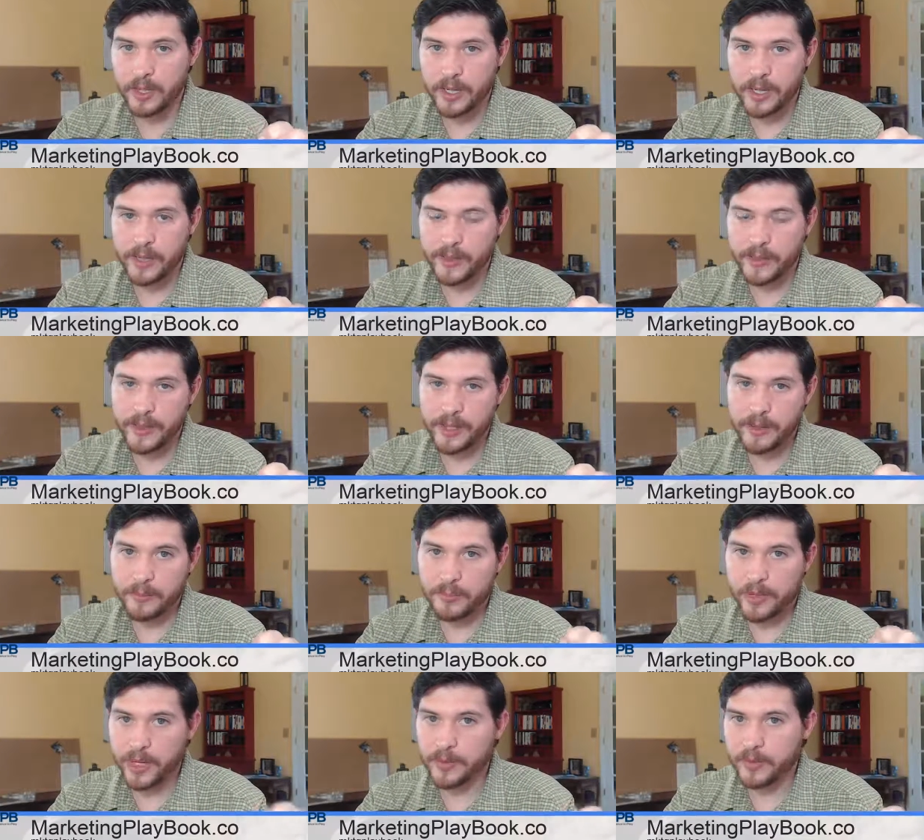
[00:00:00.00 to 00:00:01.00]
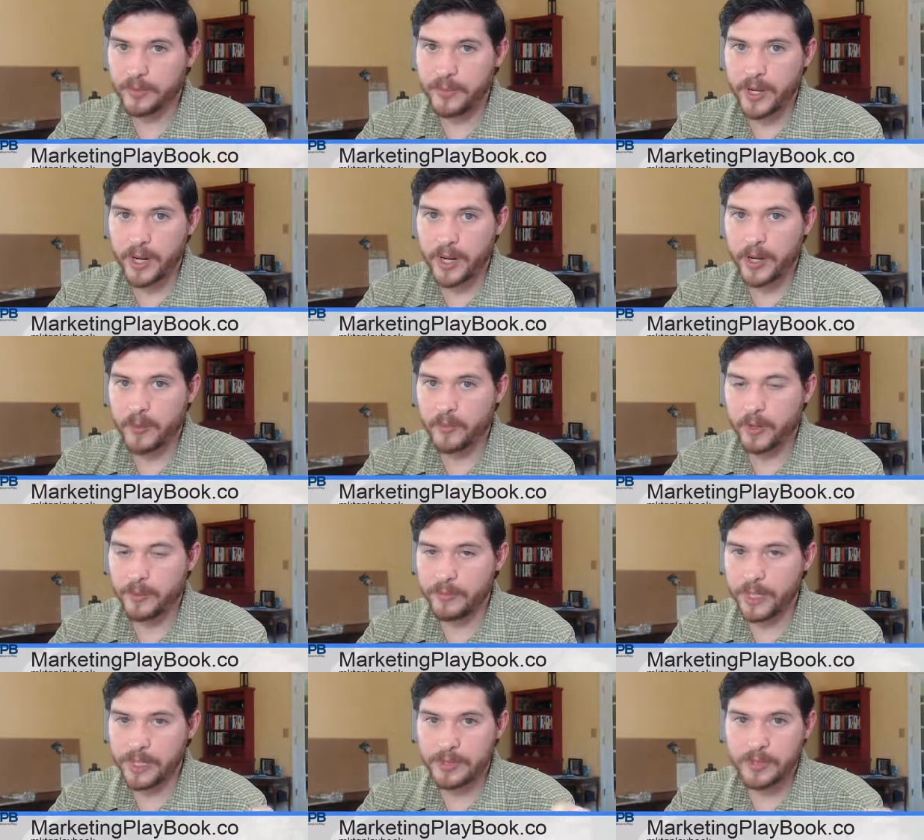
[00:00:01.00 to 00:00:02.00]
and then brake repair
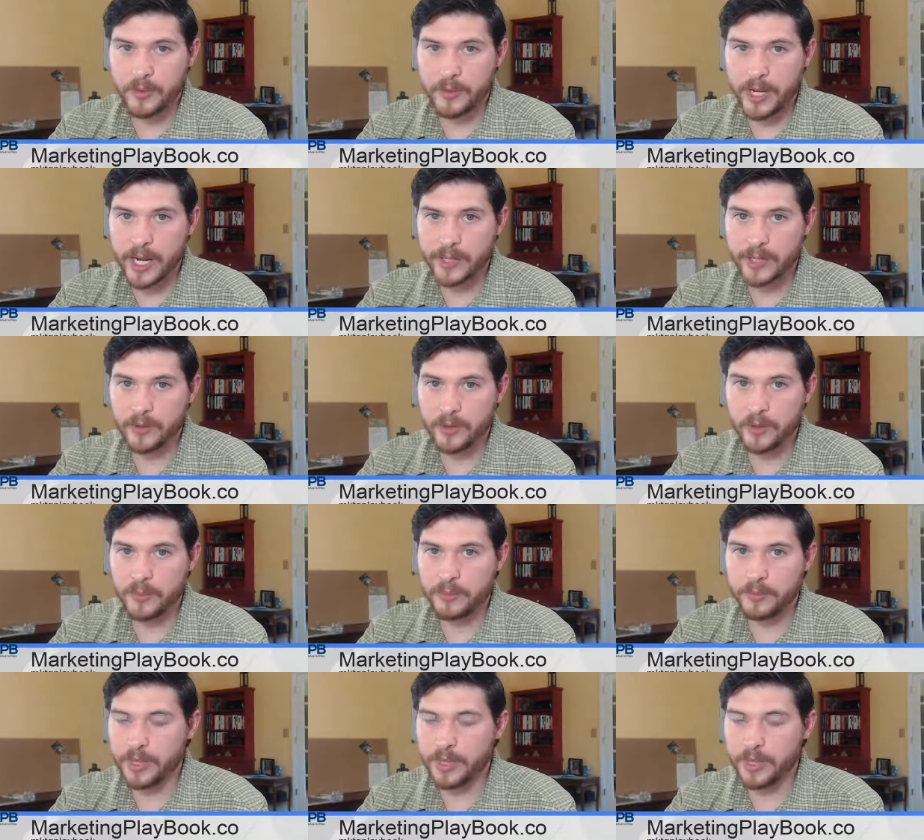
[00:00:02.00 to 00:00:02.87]
would be its own ad group.